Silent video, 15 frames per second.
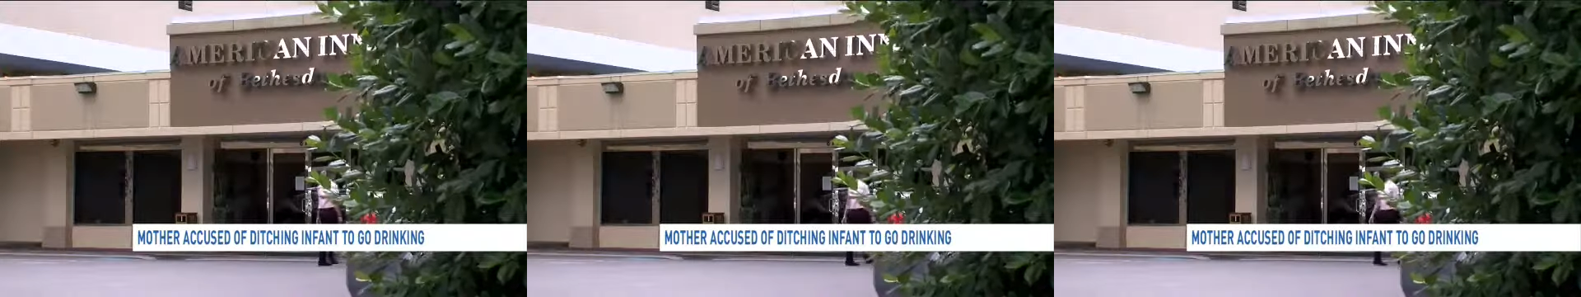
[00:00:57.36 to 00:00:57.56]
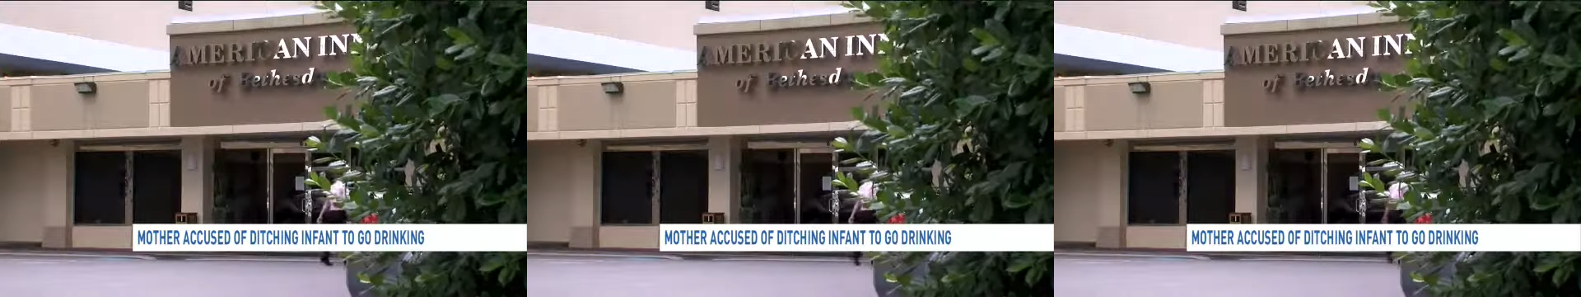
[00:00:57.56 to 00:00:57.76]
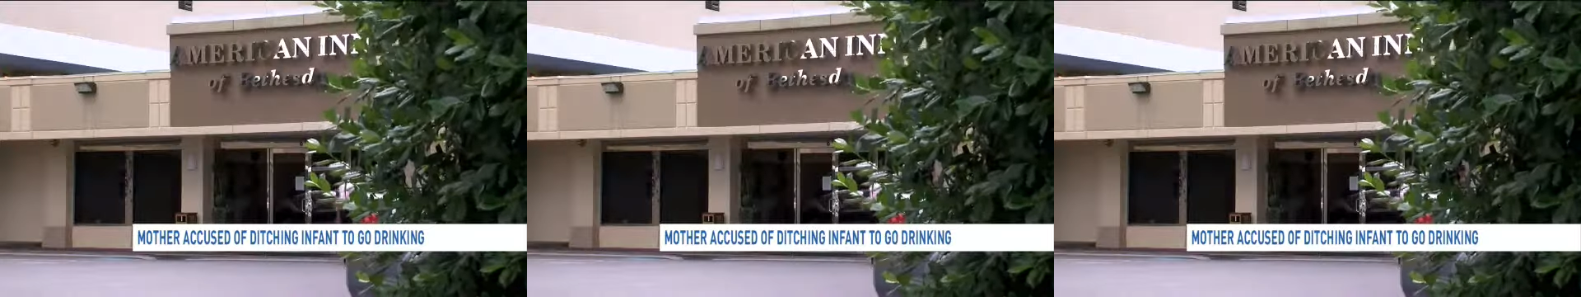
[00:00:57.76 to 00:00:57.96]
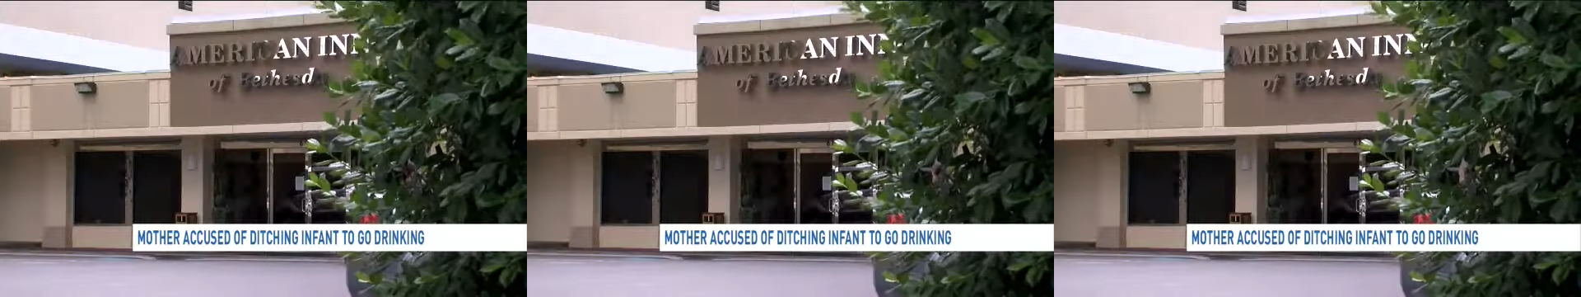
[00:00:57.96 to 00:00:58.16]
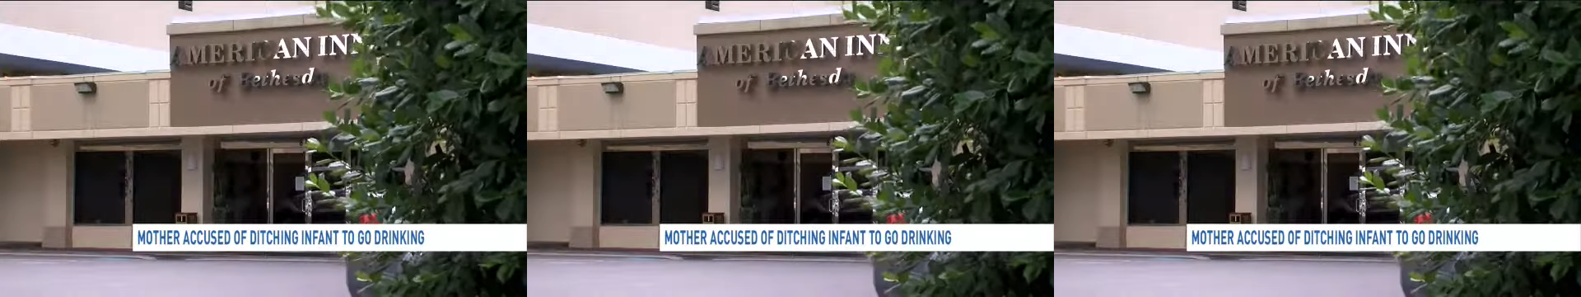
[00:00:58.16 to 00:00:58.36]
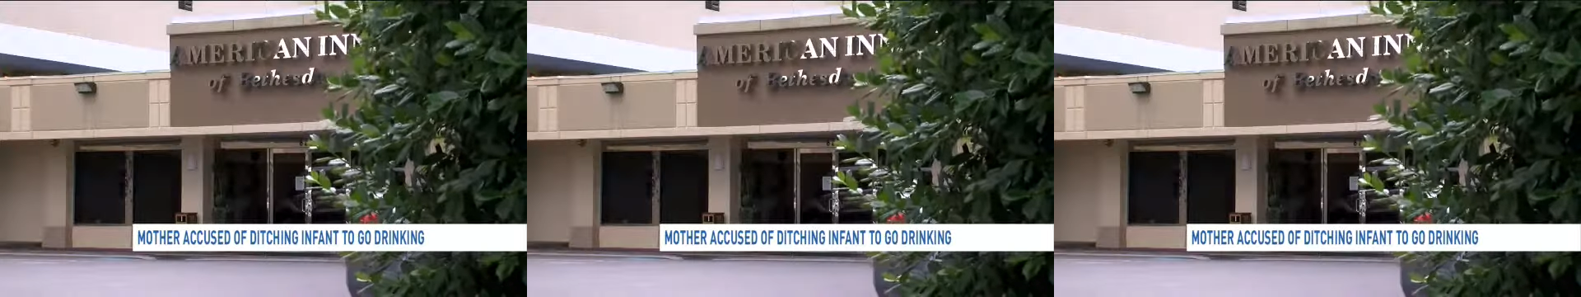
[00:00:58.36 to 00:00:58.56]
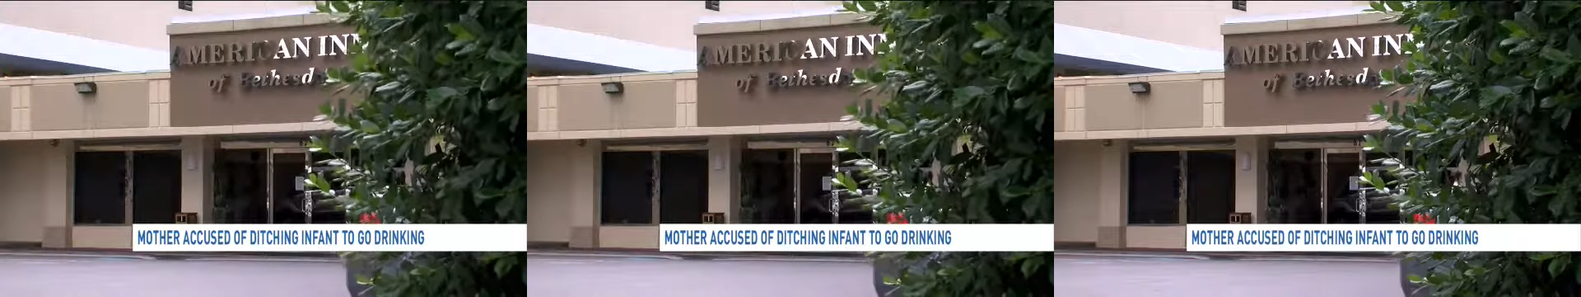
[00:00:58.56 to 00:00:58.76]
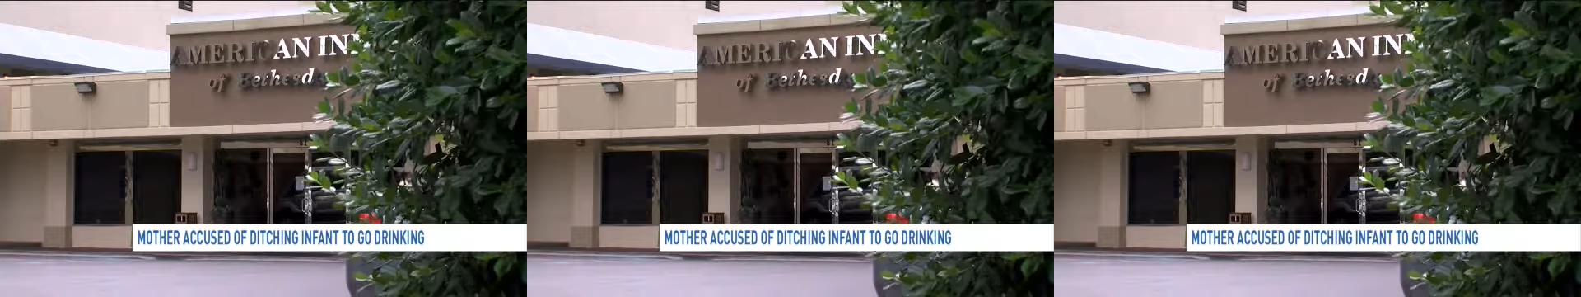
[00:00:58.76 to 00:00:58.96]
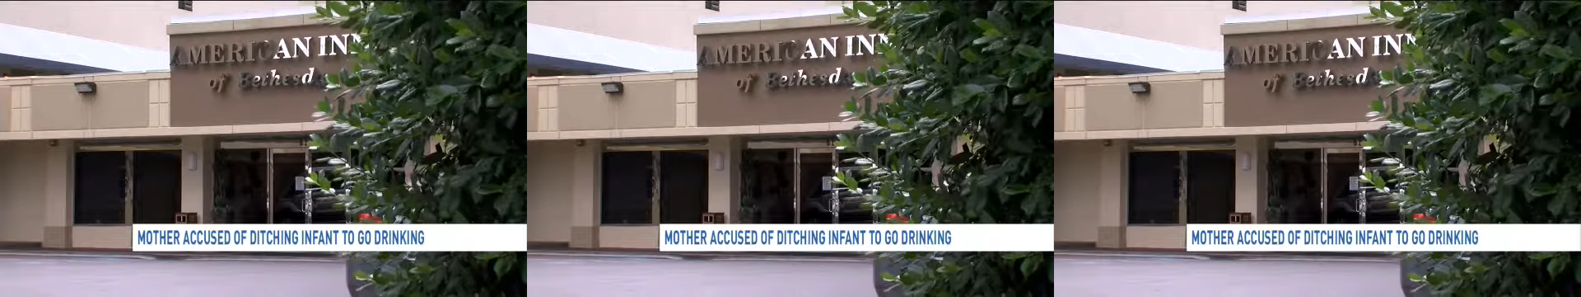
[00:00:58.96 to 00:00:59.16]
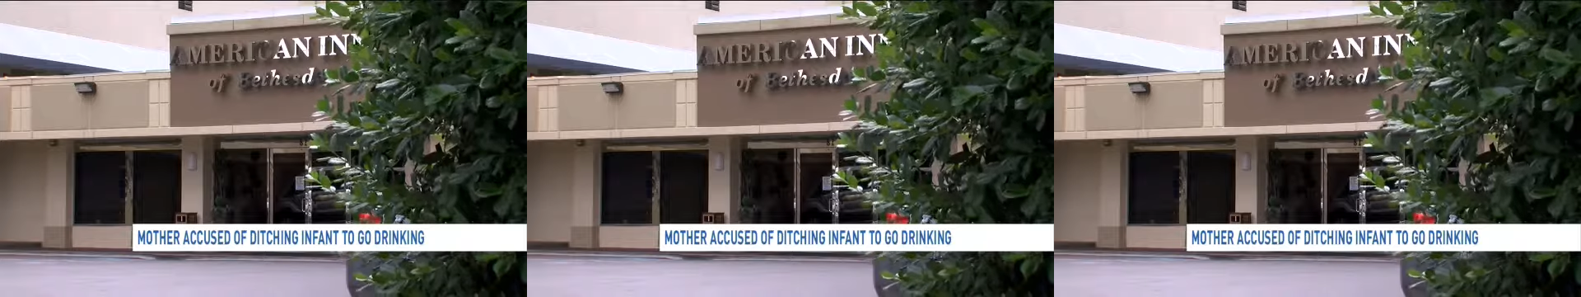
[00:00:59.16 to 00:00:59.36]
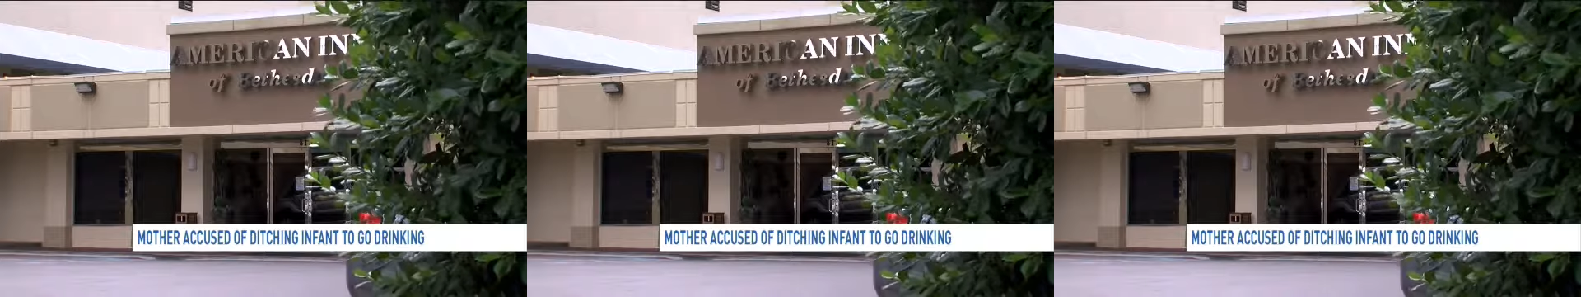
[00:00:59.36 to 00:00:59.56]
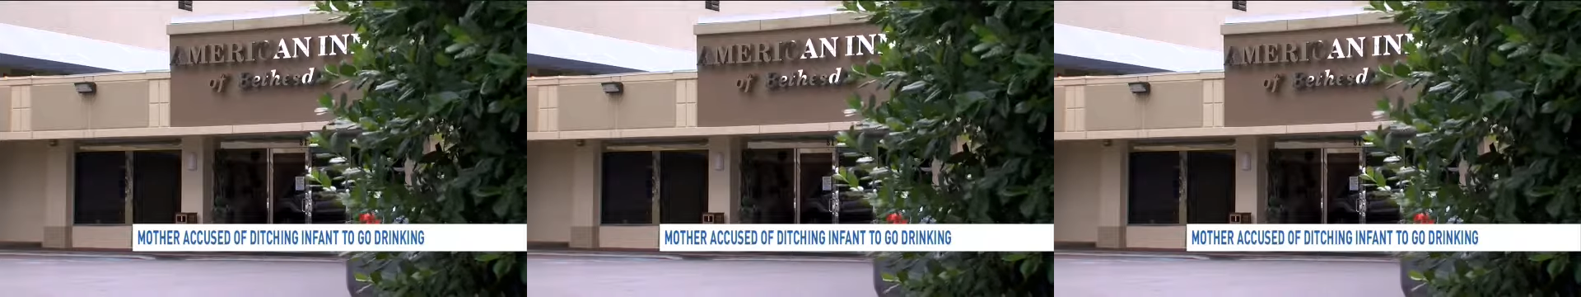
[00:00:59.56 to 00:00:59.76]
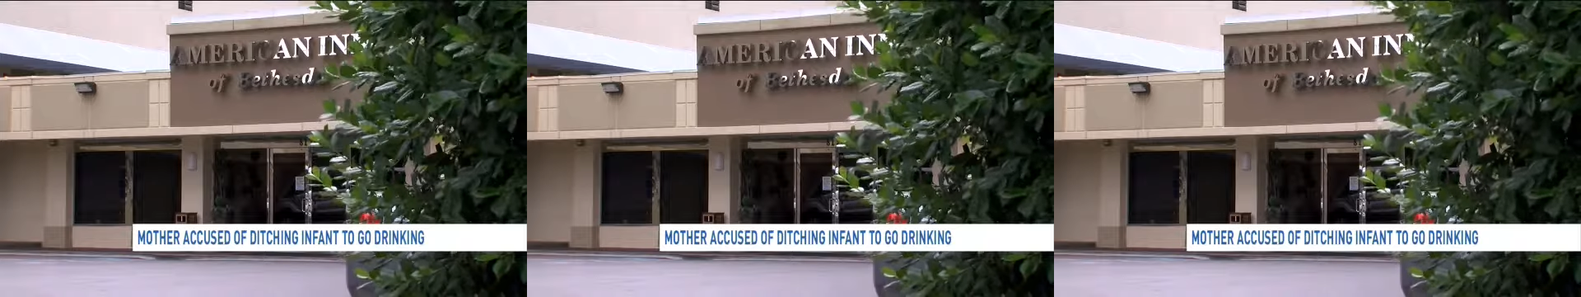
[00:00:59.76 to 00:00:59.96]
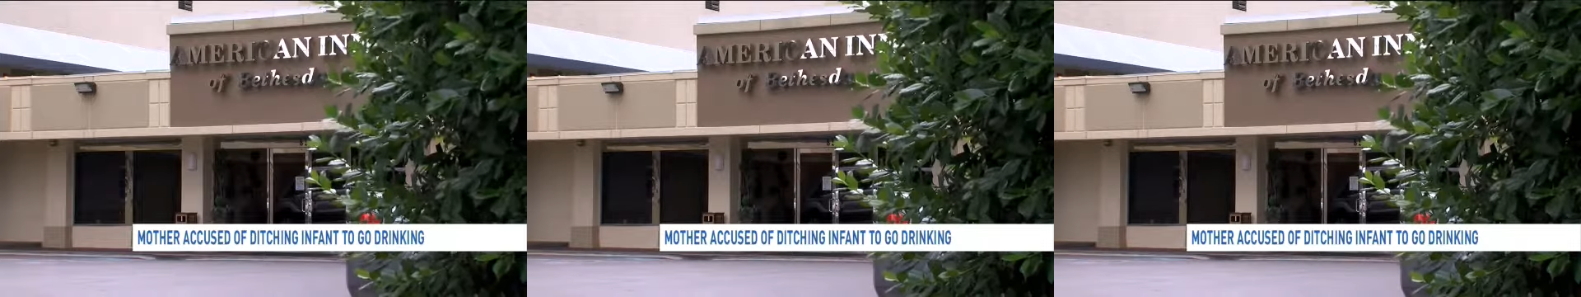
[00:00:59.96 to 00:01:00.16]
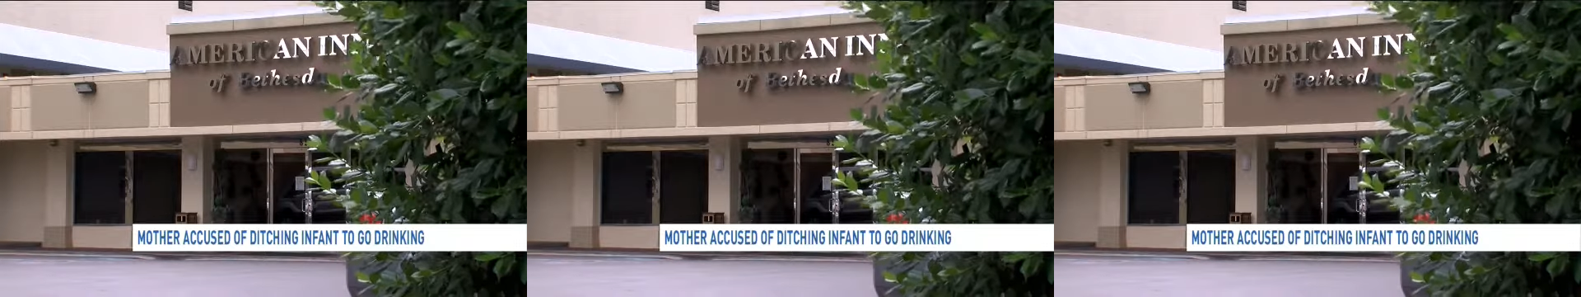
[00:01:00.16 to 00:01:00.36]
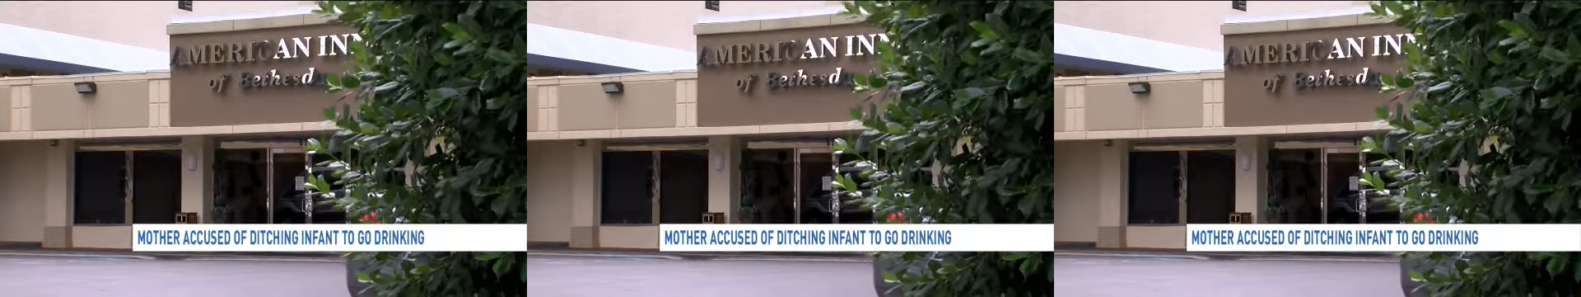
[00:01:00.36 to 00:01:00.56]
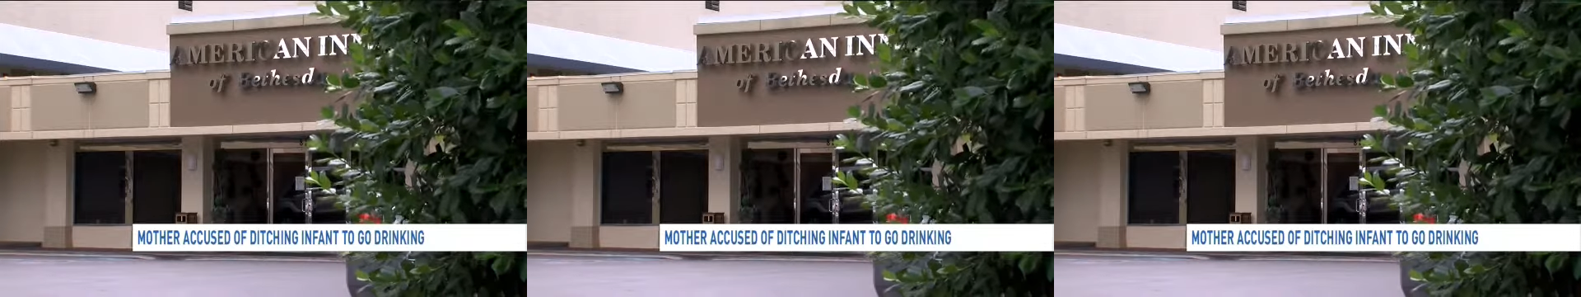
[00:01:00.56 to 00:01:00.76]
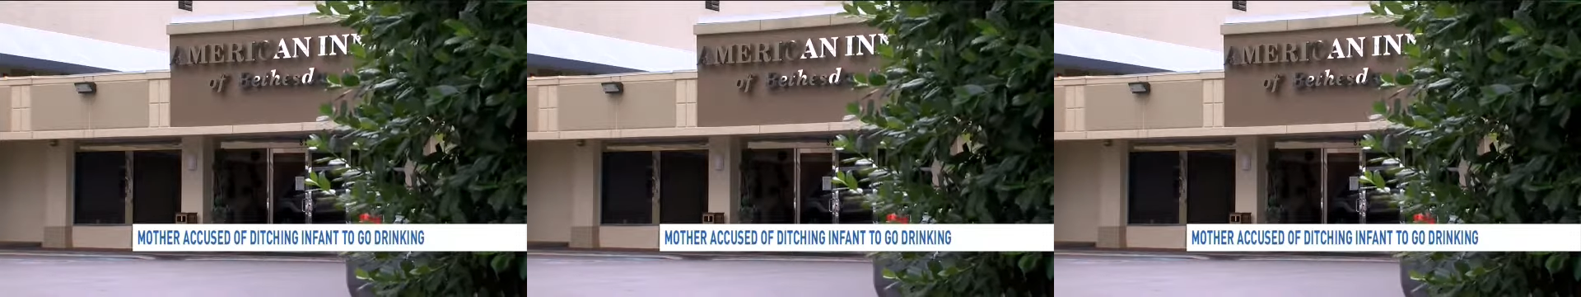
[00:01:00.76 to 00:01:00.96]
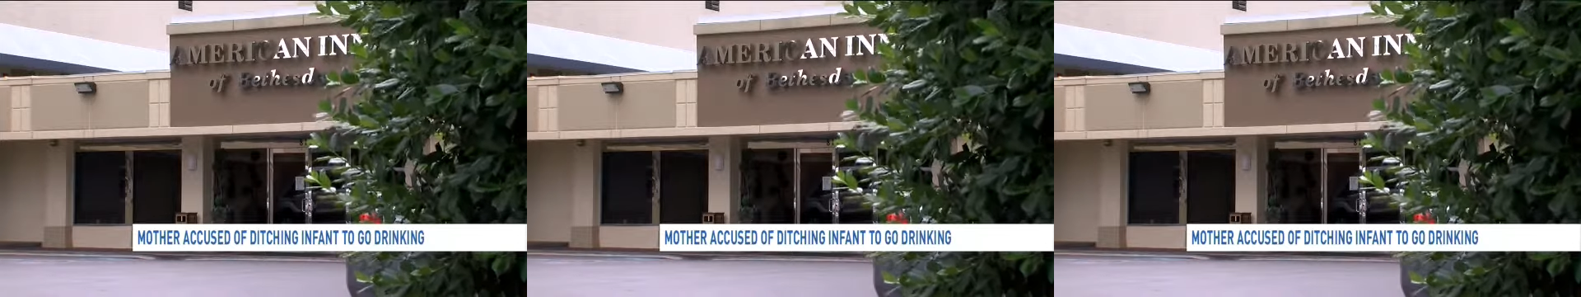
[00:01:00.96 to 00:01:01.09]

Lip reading: [unreadable: no face in view]